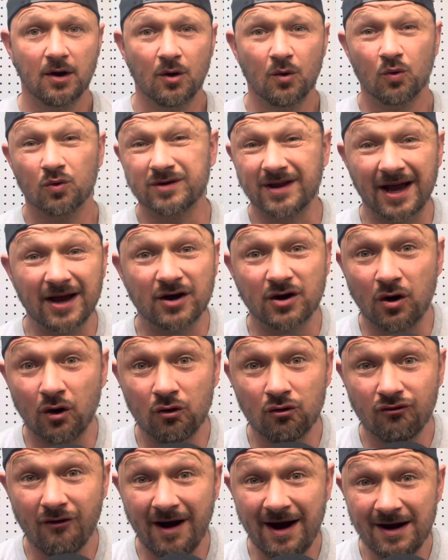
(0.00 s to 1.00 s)
Would they
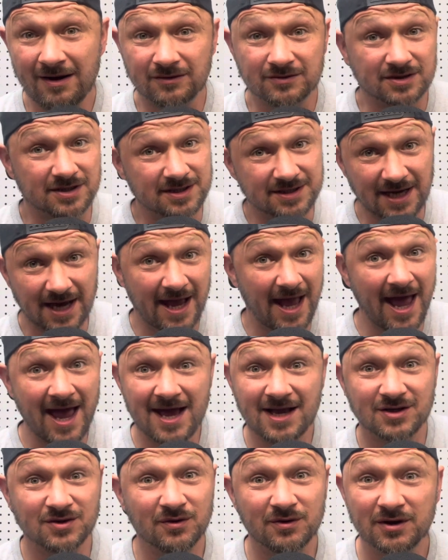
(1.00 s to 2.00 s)
call round and say,
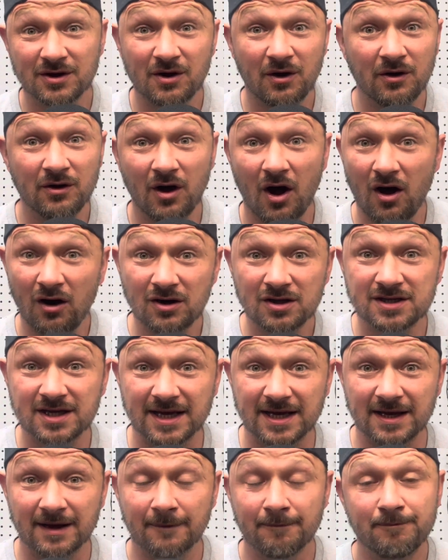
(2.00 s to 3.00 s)
hey, do you want to go on
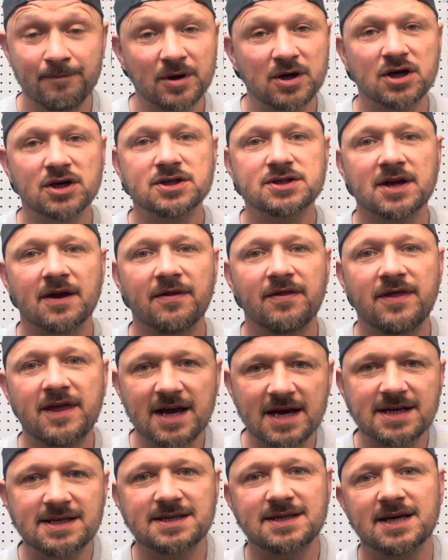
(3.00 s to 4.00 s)
holiday? Because
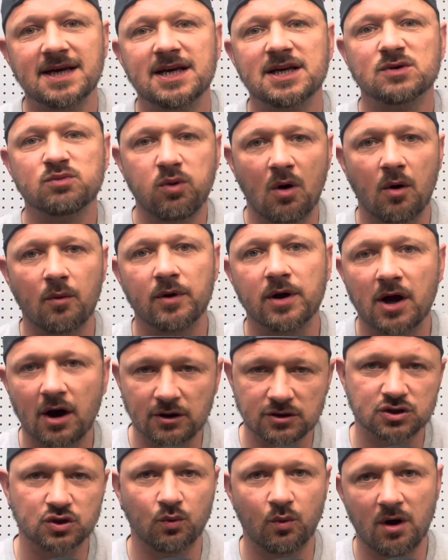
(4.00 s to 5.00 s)
this is what we go
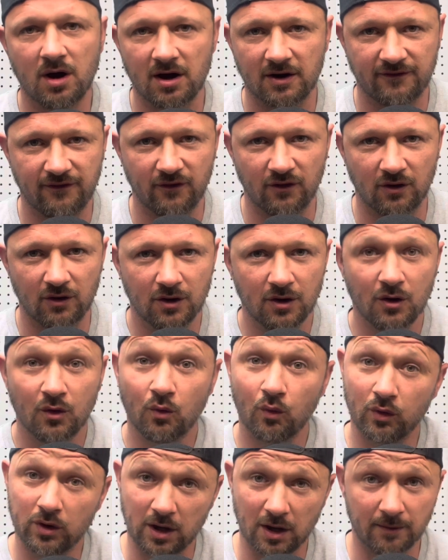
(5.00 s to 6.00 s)
to work for.
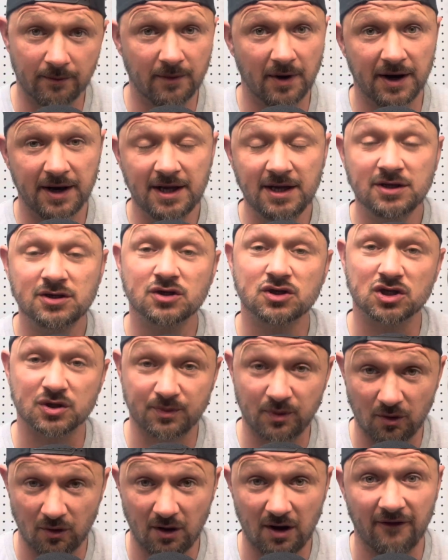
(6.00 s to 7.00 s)
We earn money to
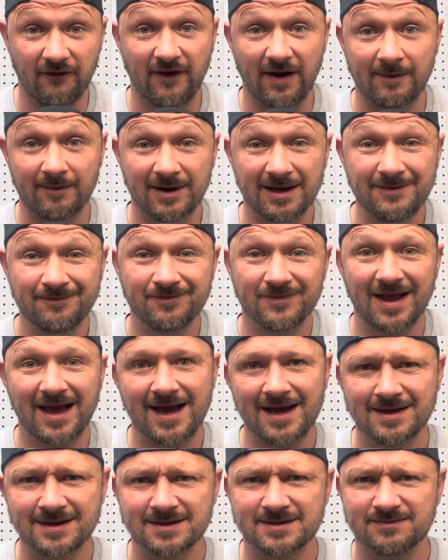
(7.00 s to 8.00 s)
support our family
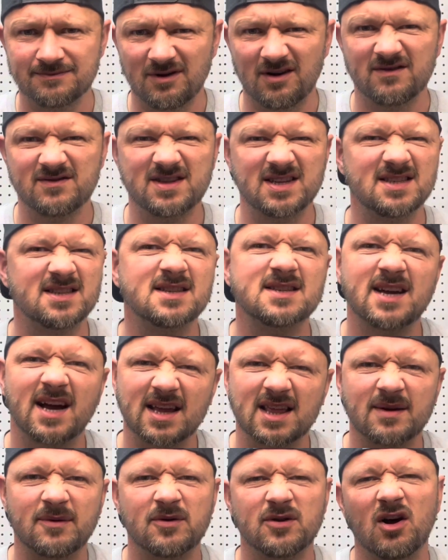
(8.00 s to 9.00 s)
and obviously to
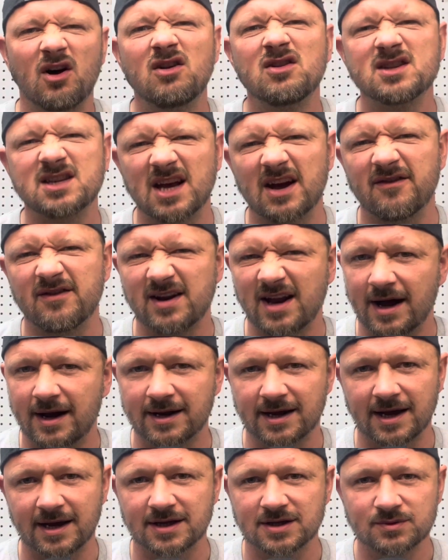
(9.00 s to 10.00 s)
take them on holiday every now and
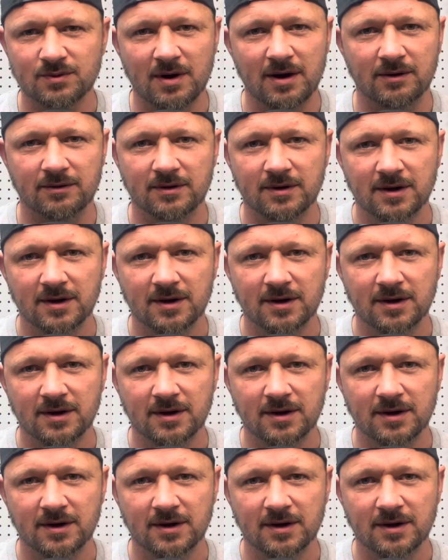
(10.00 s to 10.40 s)
again as well.